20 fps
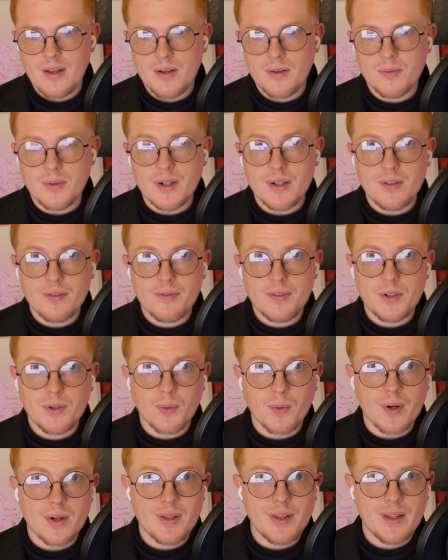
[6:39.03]
Well,
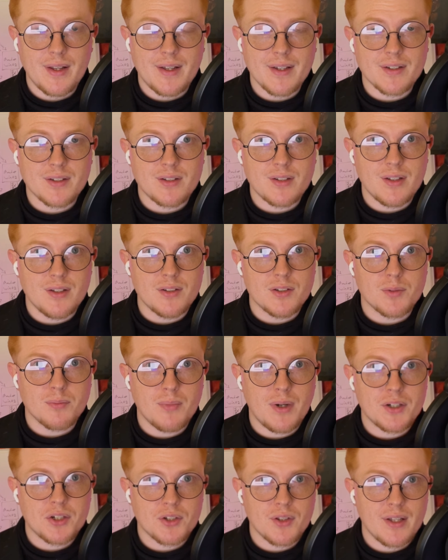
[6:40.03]
Fedora Linux is
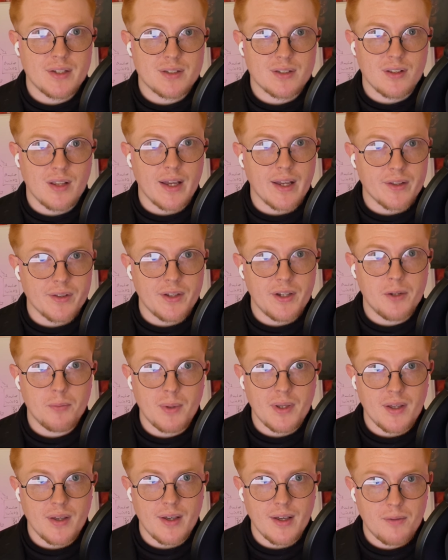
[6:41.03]
much less likely to
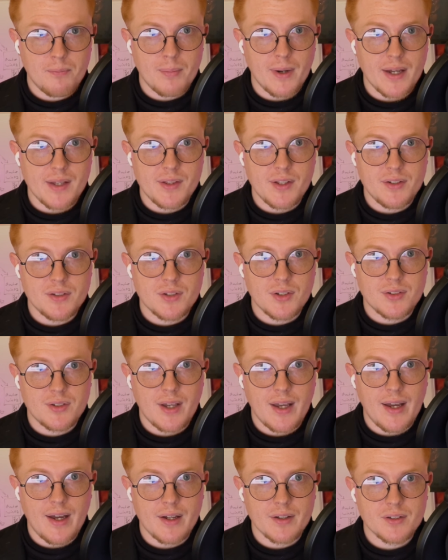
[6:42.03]
be hit by these
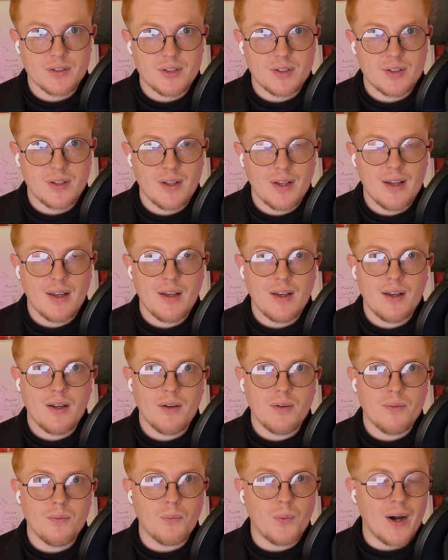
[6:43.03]
attacks.
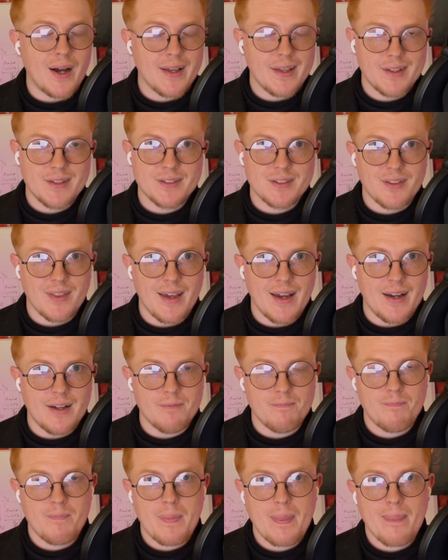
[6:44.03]
Why is that?
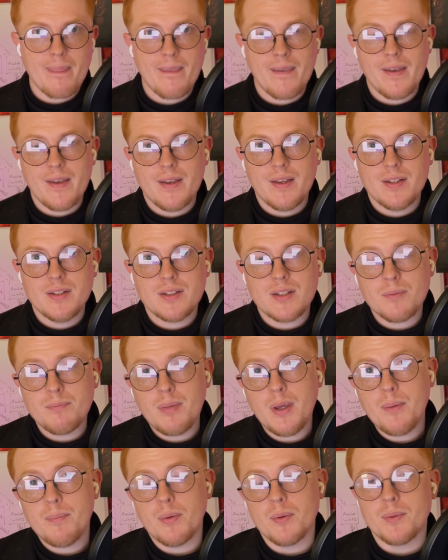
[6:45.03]
Some
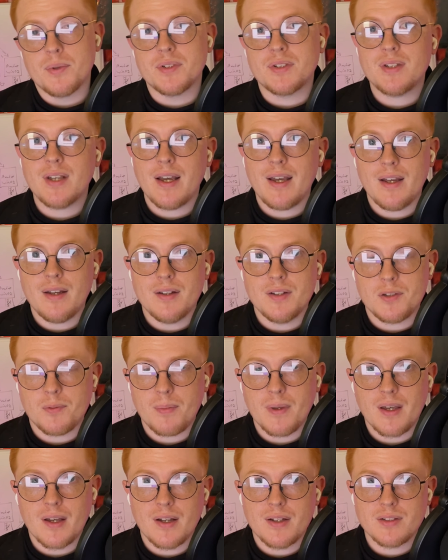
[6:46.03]
people will say it's
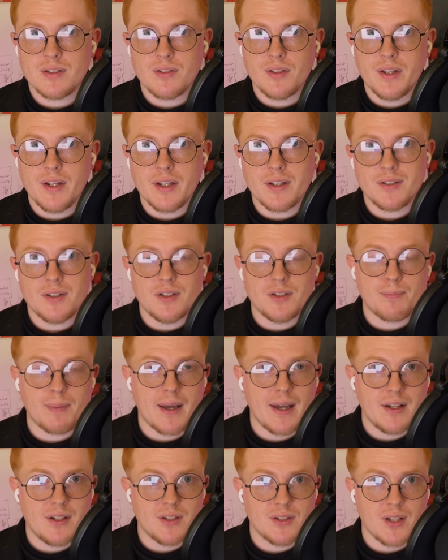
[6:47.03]
because Linux is
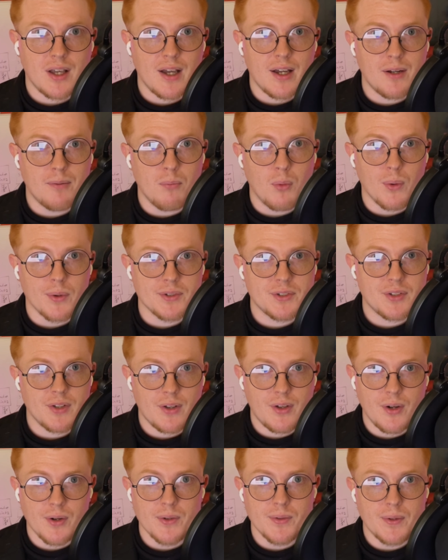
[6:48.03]
by design more
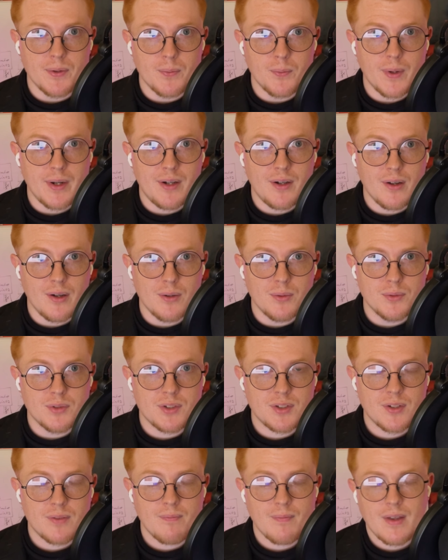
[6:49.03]
secure than
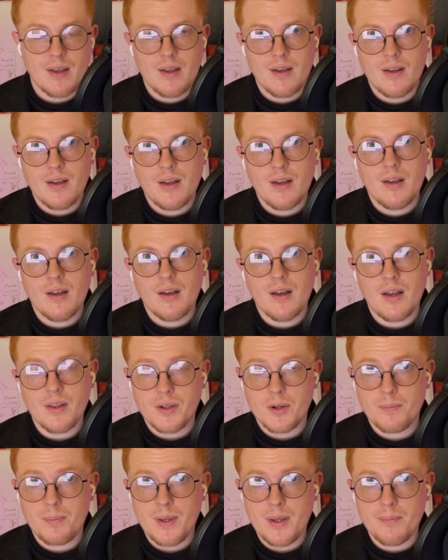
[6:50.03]
Windows.
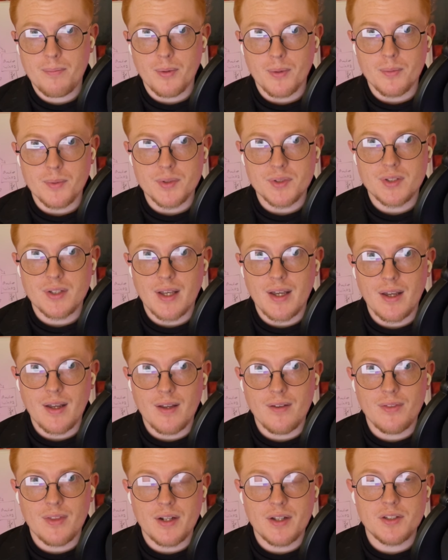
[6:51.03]
Other people will
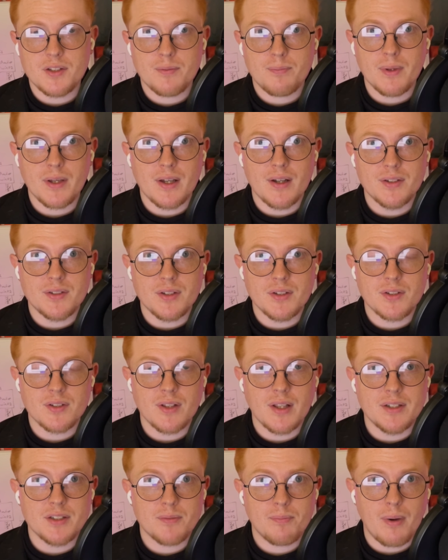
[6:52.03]
say that it's because it's
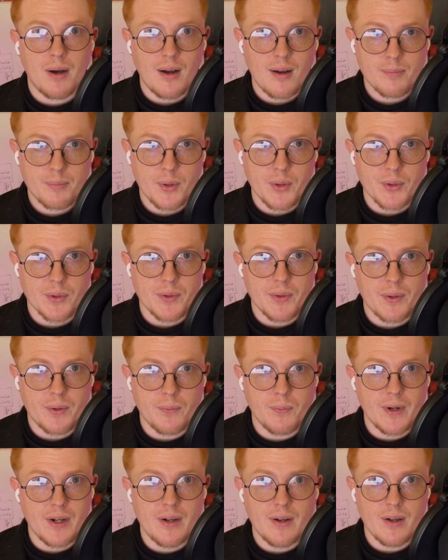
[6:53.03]
less popular than
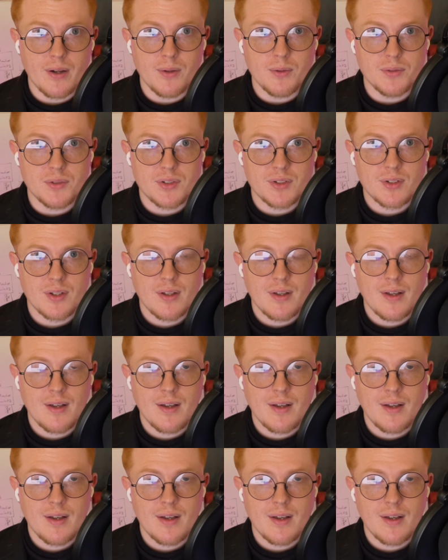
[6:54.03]
Windows.